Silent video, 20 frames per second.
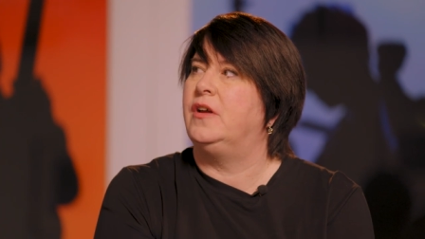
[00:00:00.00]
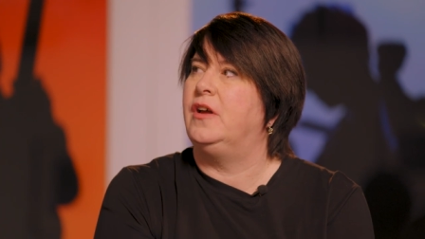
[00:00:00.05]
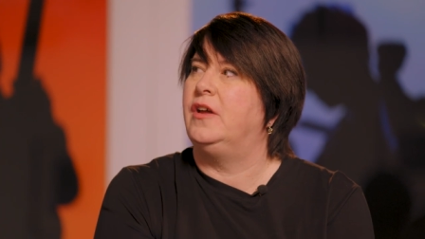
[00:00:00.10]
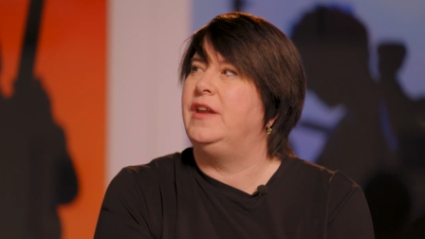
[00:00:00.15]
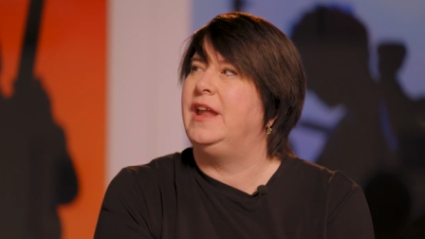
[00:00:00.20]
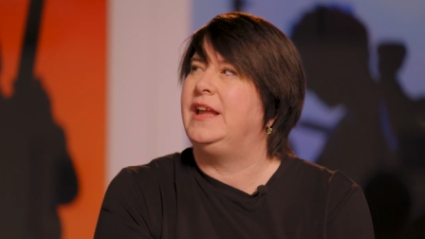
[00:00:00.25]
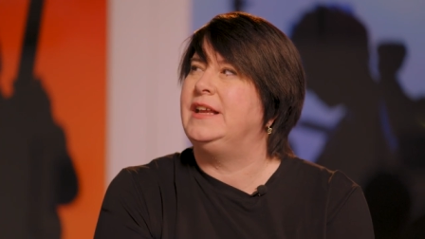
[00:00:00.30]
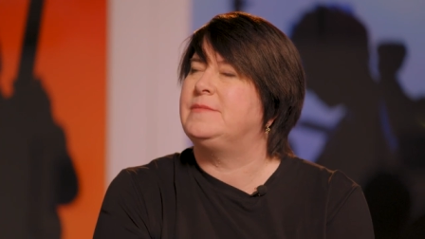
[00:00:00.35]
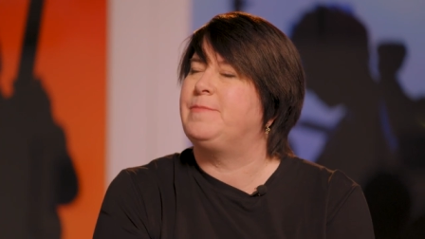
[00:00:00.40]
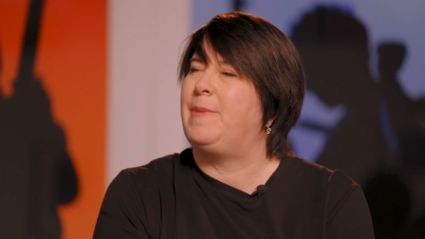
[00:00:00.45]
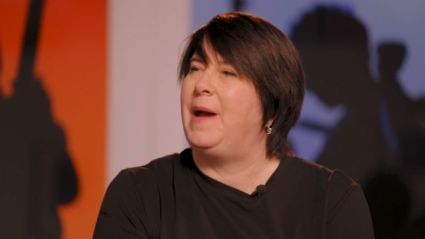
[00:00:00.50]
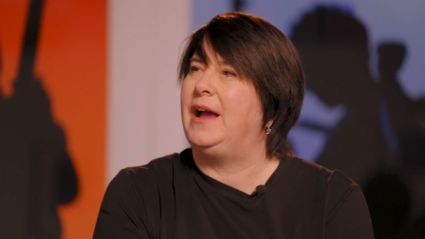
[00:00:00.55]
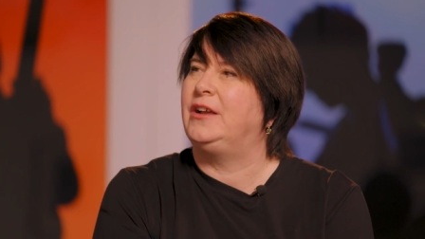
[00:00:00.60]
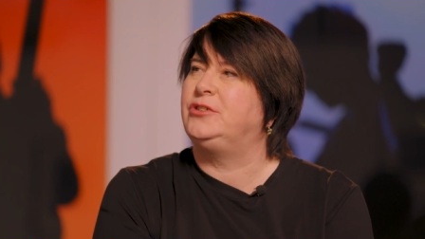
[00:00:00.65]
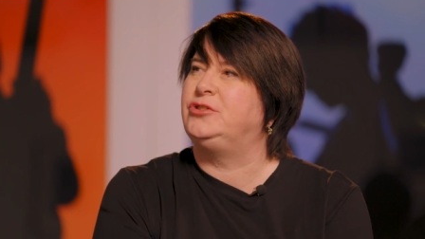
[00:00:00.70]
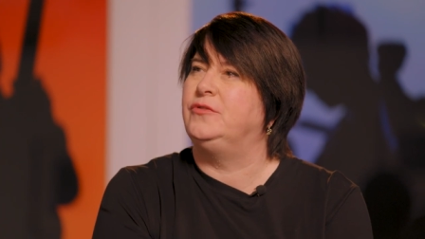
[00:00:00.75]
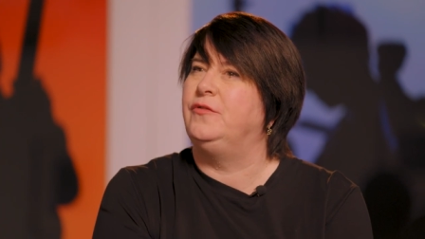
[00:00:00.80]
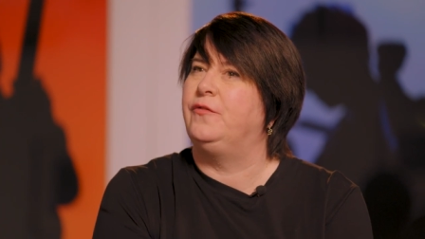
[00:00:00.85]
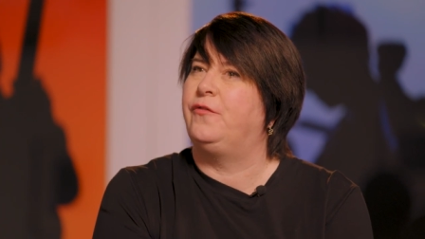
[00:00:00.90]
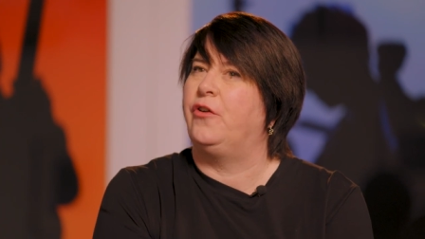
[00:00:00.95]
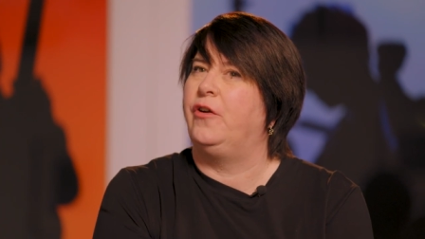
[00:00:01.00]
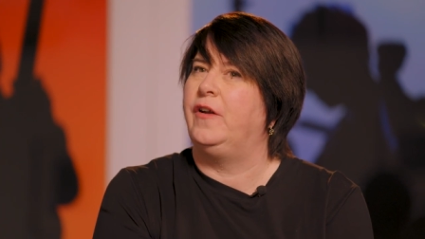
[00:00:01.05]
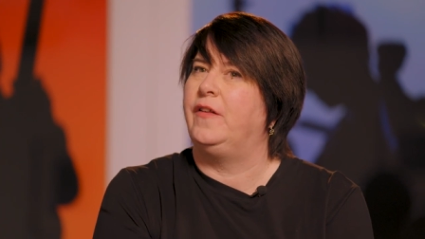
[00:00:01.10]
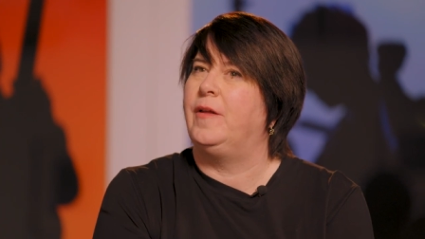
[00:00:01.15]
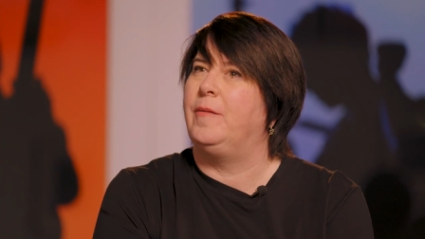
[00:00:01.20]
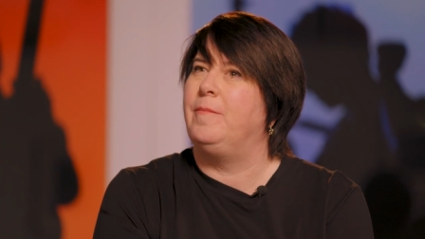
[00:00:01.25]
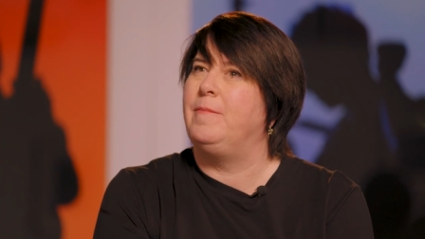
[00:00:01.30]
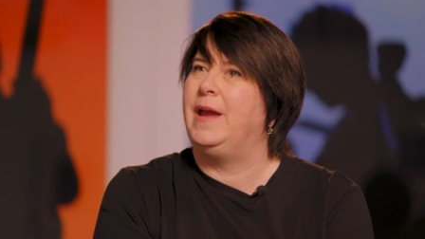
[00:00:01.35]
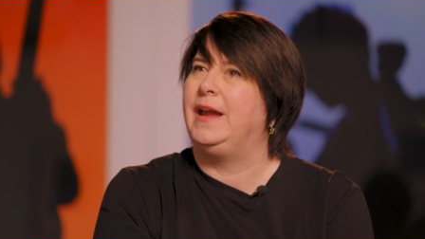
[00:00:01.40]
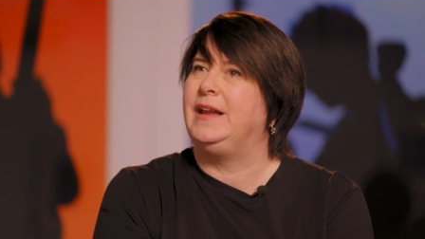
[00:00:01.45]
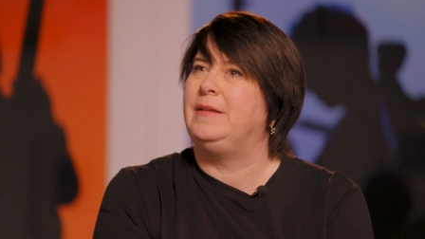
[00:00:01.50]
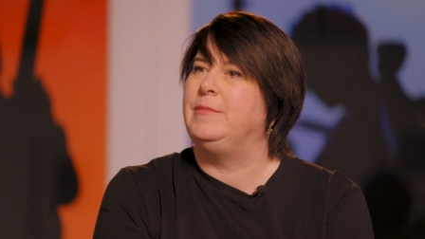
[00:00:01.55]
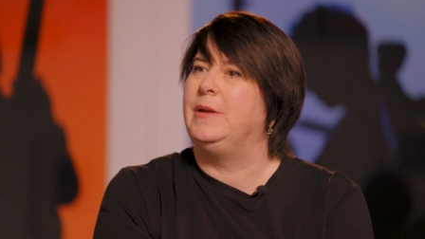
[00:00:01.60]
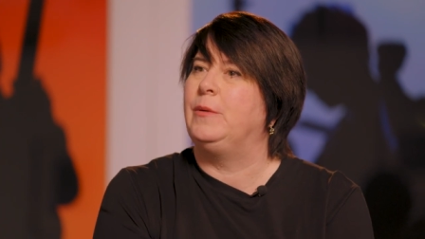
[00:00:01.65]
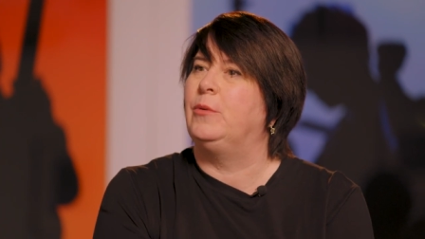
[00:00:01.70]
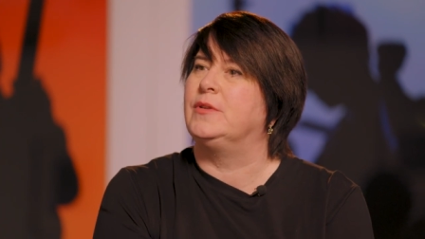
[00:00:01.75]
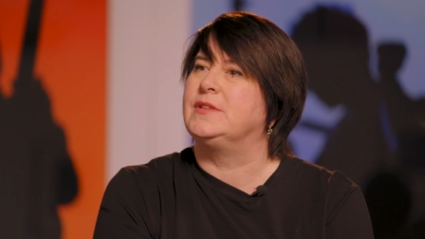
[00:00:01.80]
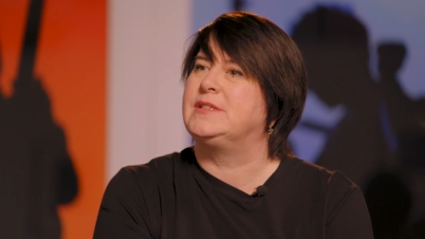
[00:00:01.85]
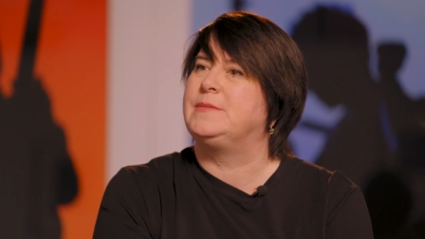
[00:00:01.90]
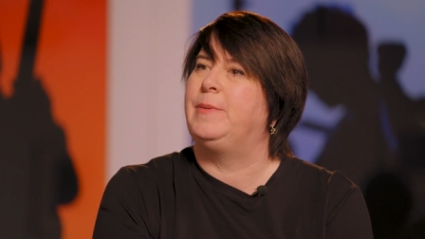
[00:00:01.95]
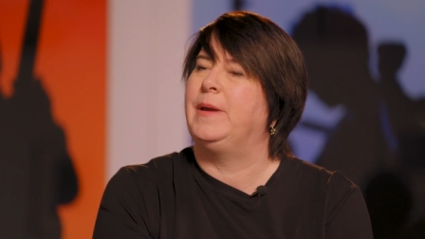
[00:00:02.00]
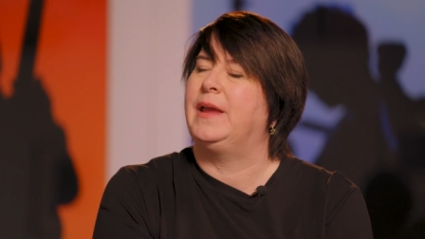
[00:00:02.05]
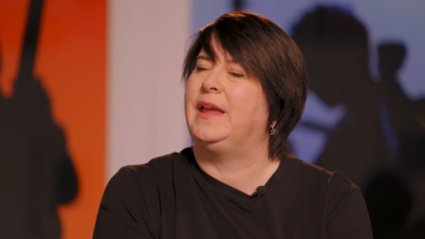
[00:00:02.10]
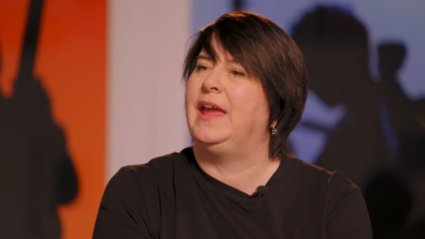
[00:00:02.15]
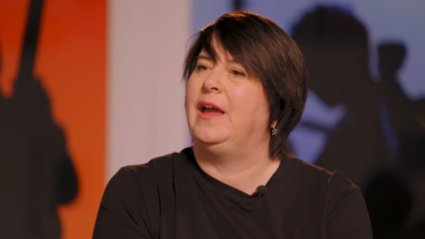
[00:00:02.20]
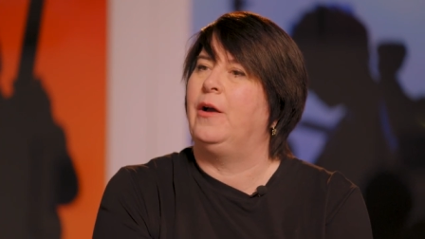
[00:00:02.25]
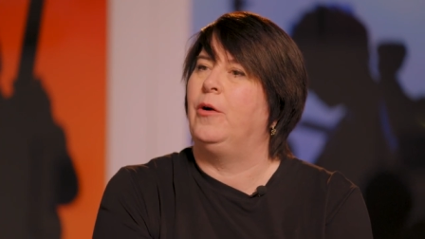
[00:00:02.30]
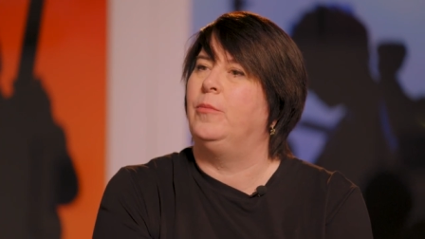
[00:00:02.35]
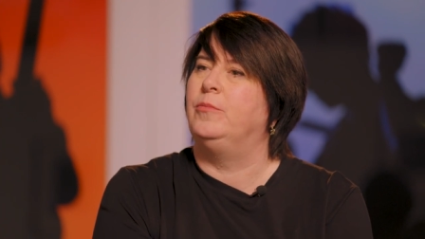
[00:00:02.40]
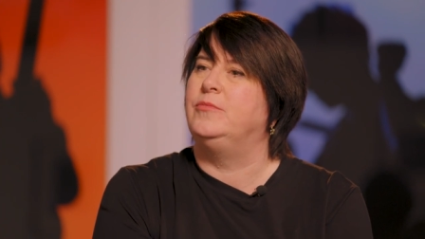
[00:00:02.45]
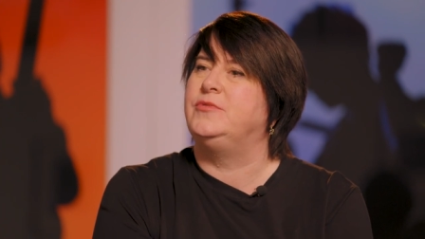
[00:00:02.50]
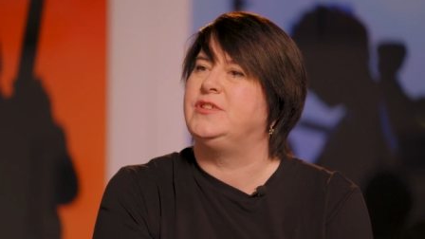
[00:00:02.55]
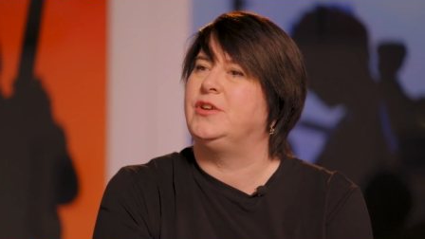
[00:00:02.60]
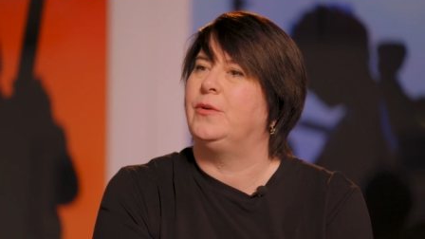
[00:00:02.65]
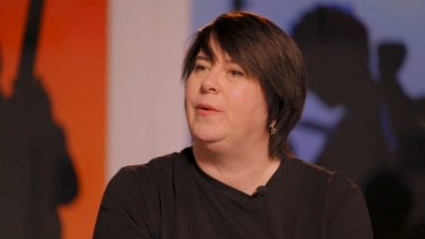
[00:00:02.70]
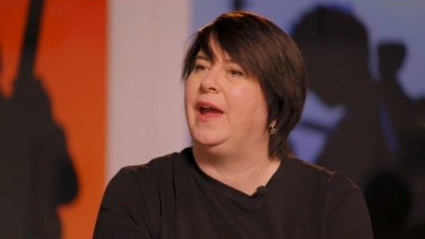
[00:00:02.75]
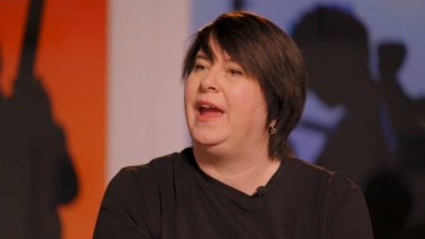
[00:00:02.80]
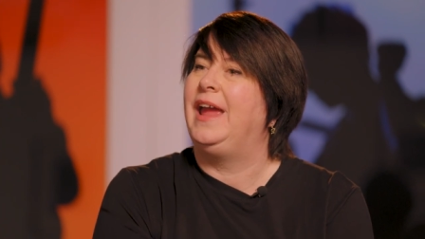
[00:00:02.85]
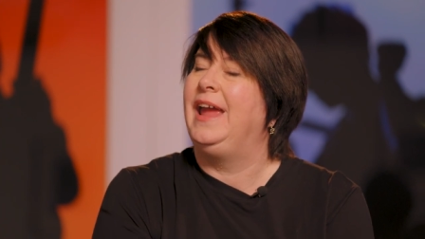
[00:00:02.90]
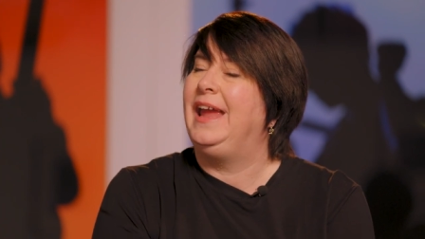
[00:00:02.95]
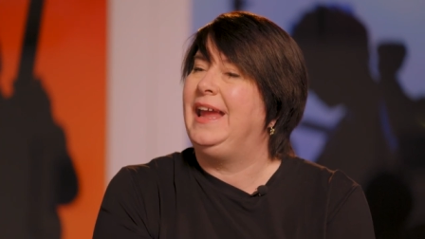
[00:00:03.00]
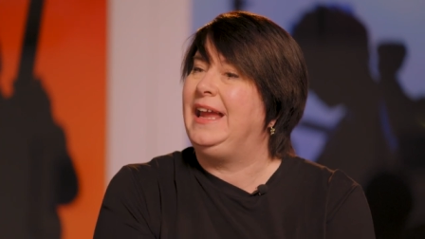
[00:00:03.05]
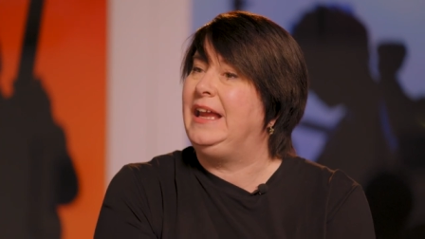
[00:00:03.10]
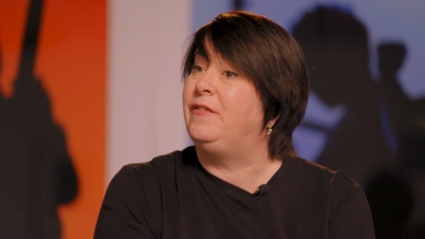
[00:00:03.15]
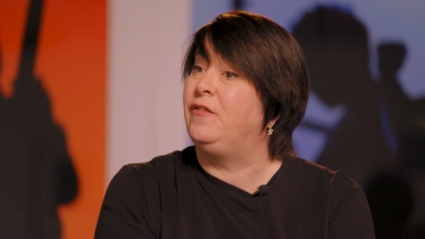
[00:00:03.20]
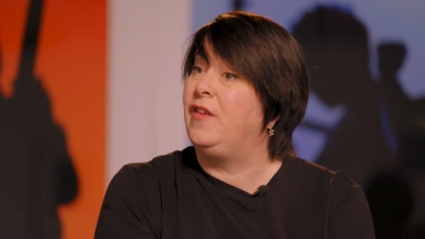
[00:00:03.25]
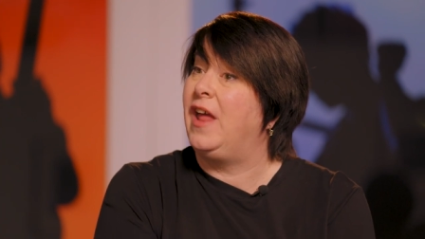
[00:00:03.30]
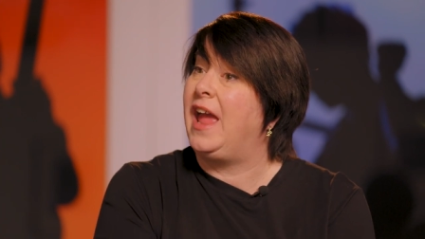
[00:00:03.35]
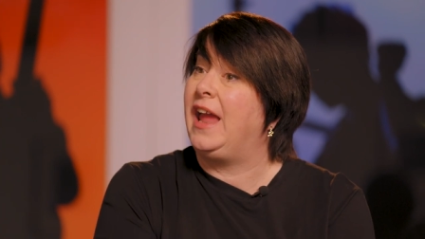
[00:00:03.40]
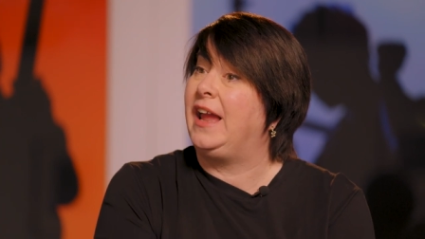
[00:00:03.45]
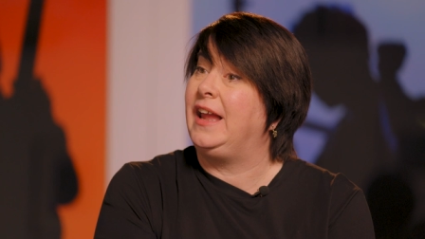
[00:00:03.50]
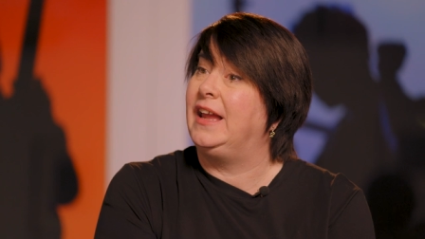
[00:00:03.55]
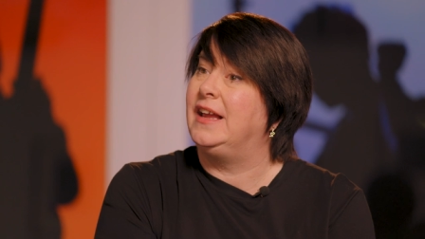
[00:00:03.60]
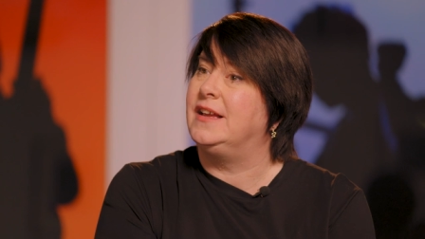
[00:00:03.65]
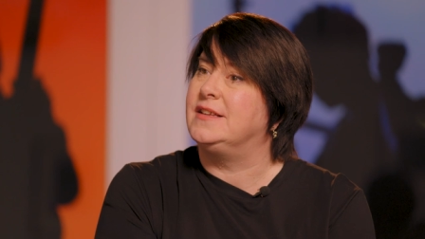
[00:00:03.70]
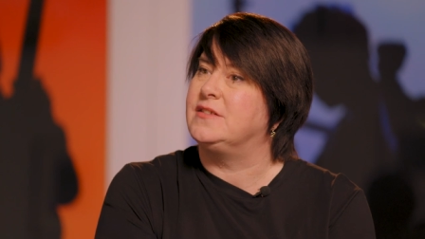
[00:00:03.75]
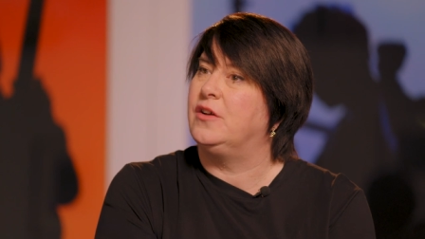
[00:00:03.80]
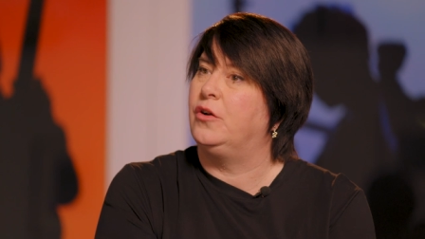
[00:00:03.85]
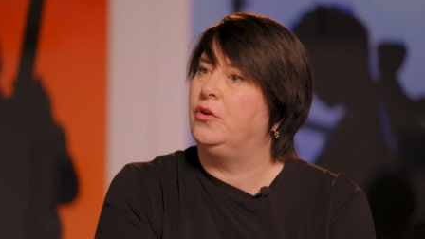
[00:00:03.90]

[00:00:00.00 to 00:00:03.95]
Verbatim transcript: and his passion for it that made me want to pick it up and do it, even at eight years